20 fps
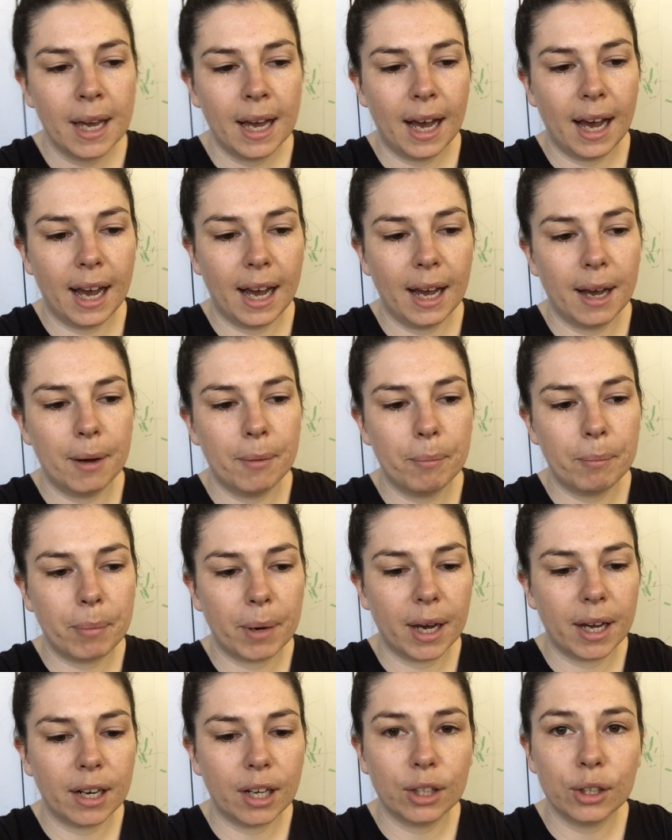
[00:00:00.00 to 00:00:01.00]

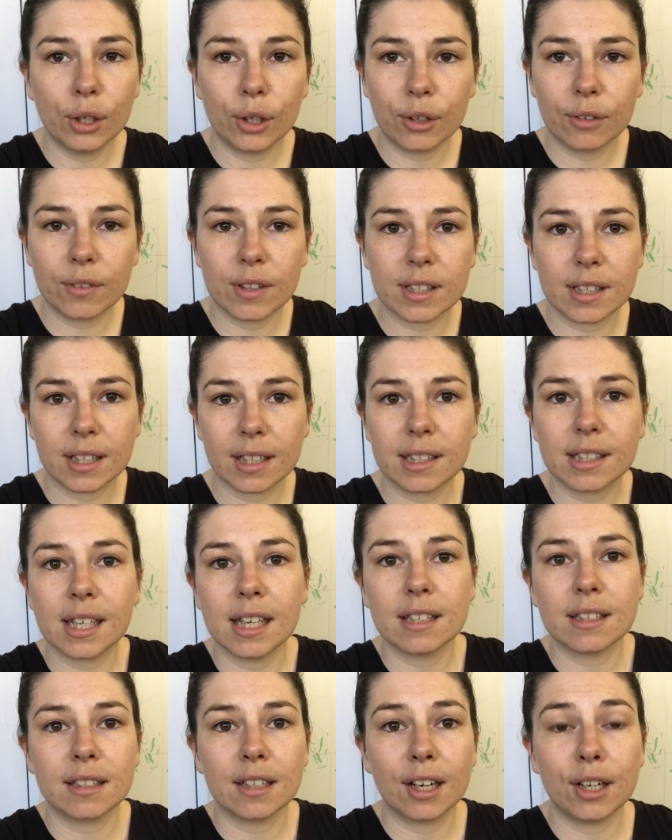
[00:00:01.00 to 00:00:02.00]
but a lot of the
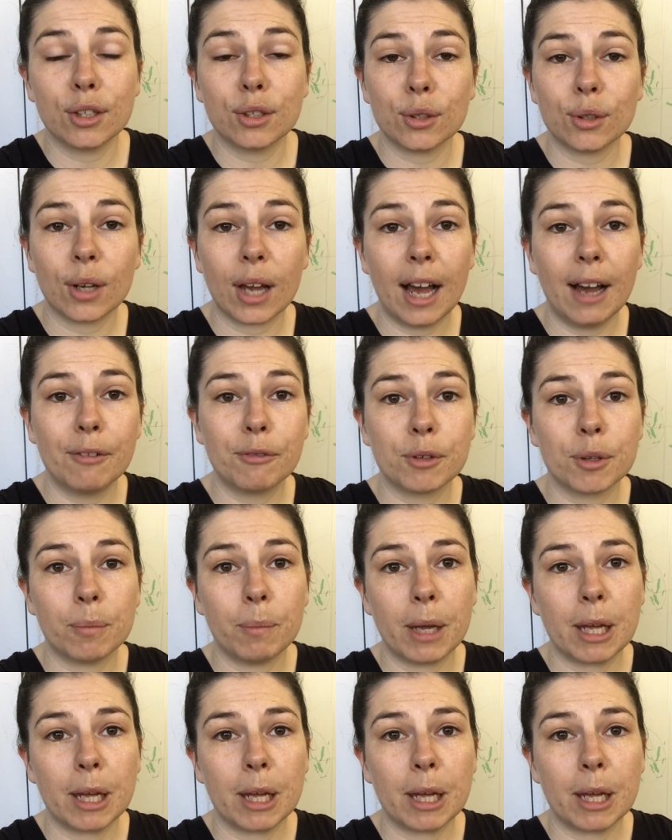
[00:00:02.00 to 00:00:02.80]
success that I do have with